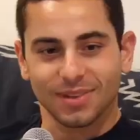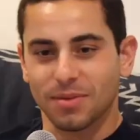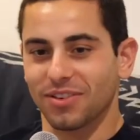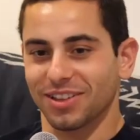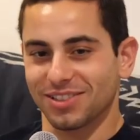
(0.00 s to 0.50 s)

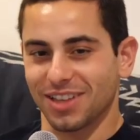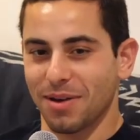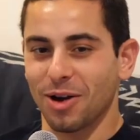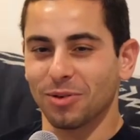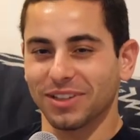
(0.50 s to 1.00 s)
Beverly Hills had
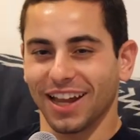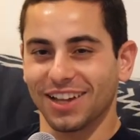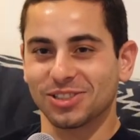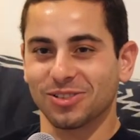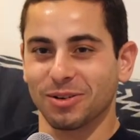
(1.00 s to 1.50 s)
my only
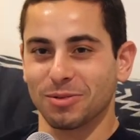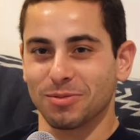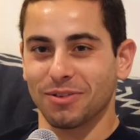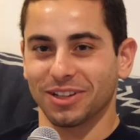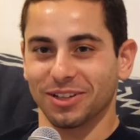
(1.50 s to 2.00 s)
history with
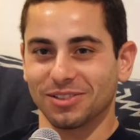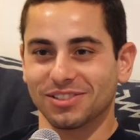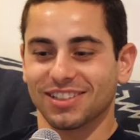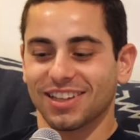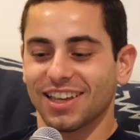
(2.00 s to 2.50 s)
Beverly
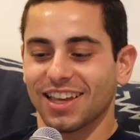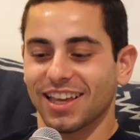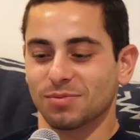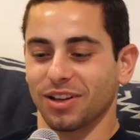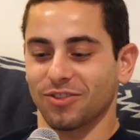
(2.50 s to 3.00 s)
Hills
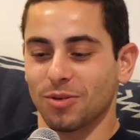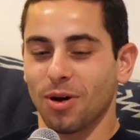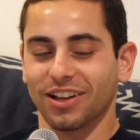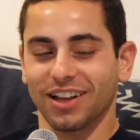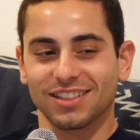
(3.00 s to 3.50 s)
is playing
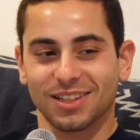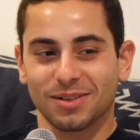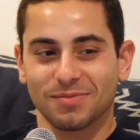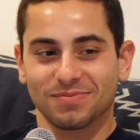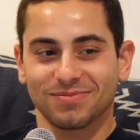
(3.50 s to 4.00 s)
football against
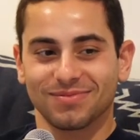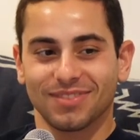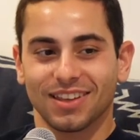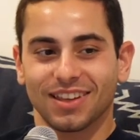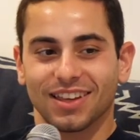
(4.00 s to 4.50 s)
them.
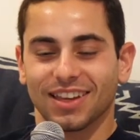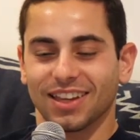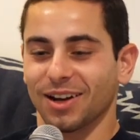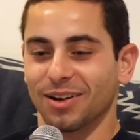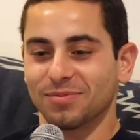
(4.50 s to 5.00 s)

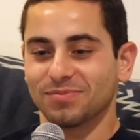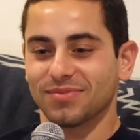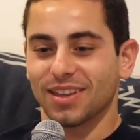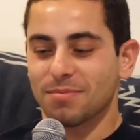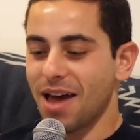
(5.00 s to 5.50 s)
You know,
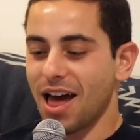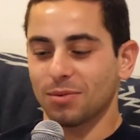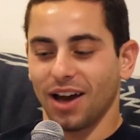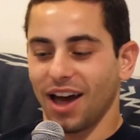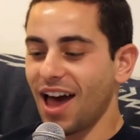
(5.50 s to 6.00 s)
sucked.
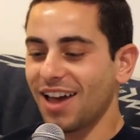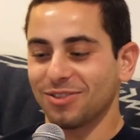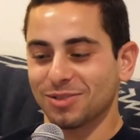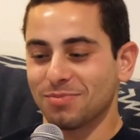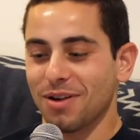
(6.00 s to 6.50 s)
Malibu High
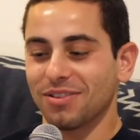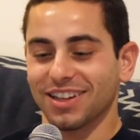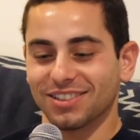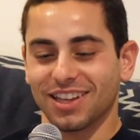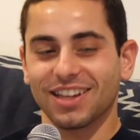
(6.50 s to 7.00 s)
versus
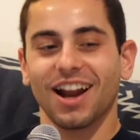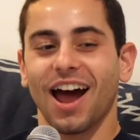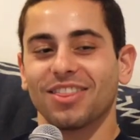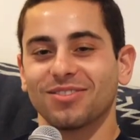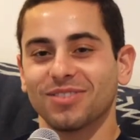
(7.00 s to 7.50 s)
Beverly Hills. Like,
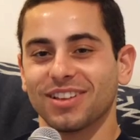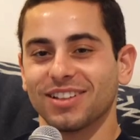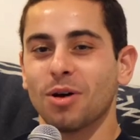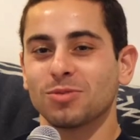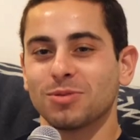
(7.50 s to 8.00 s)
yeah,
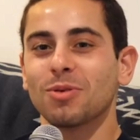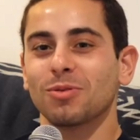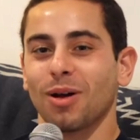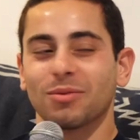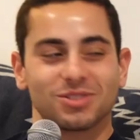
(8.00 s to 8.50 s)
most people
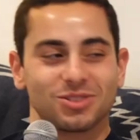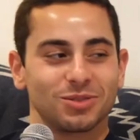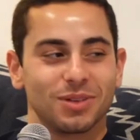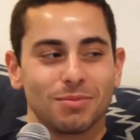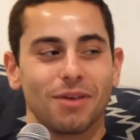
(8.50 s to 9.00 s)
would probably
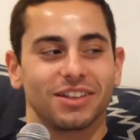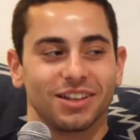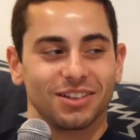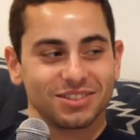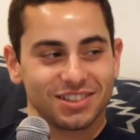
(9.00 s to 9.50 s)
assume that Beverly
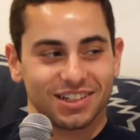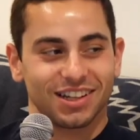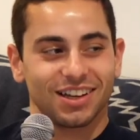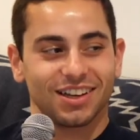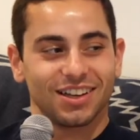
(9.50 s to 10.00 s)
Hills isn't
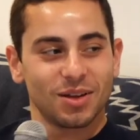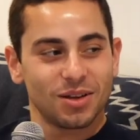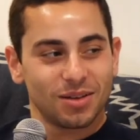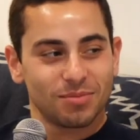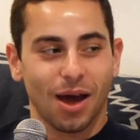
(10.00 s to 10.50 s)
a
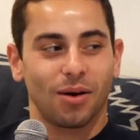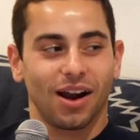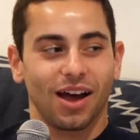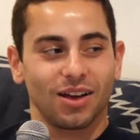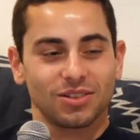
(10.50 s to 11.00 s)

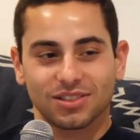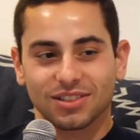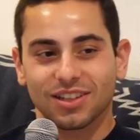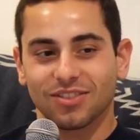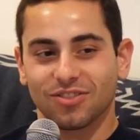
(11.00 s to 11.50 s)
powerhouse
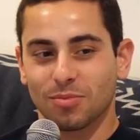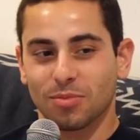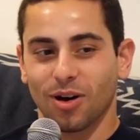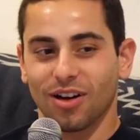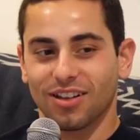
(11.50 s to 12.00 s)
yeah. in football.